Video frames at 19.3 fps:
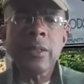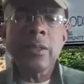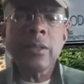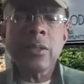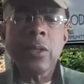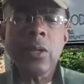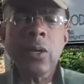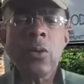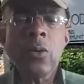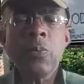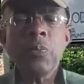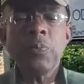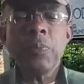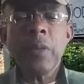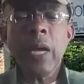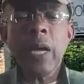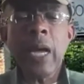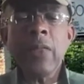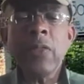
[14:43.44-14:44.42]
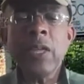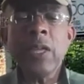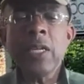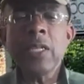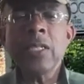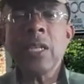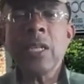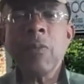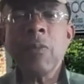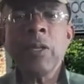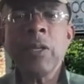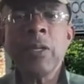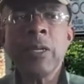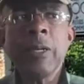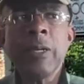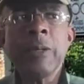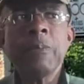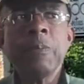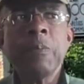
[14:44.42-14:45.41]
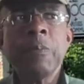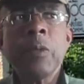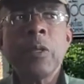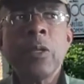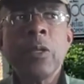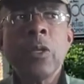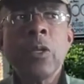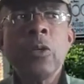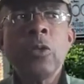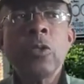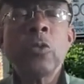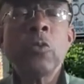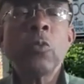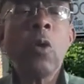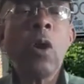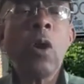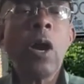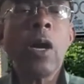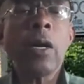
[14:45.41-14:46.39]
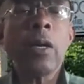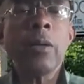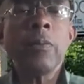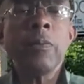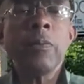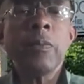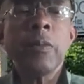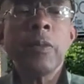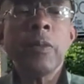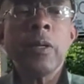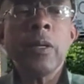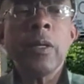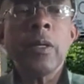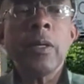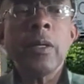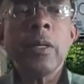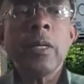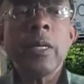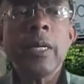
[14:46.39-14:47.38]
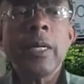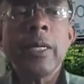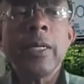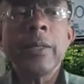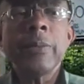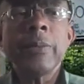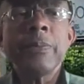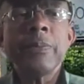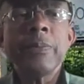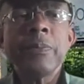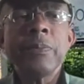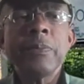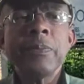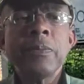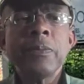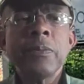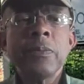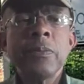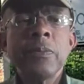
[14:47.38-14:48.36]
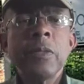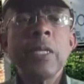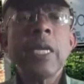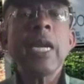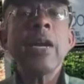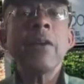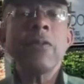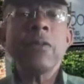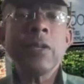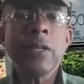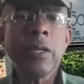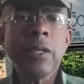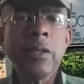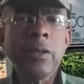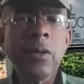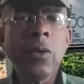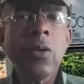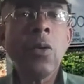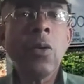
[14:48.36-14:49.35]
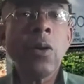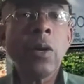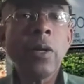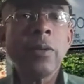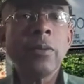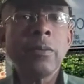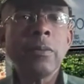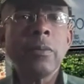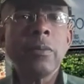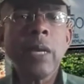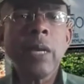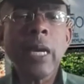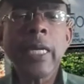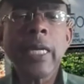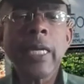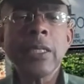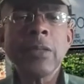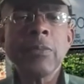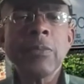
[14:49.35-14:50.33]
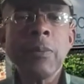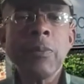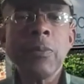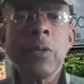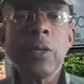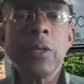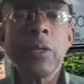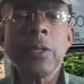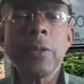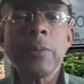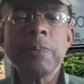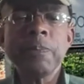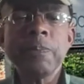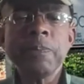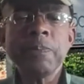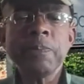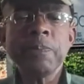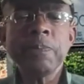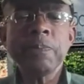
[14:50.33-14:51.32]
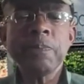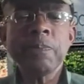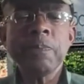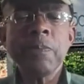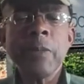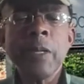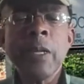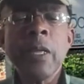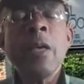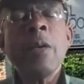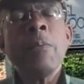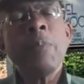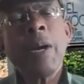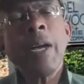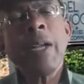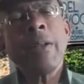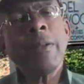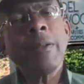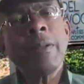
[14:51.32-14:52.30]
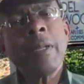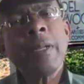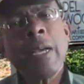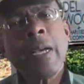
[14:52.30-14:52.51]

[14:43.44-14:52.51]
So I think it's something that you should walk um, carefully on, I guess is my point there. But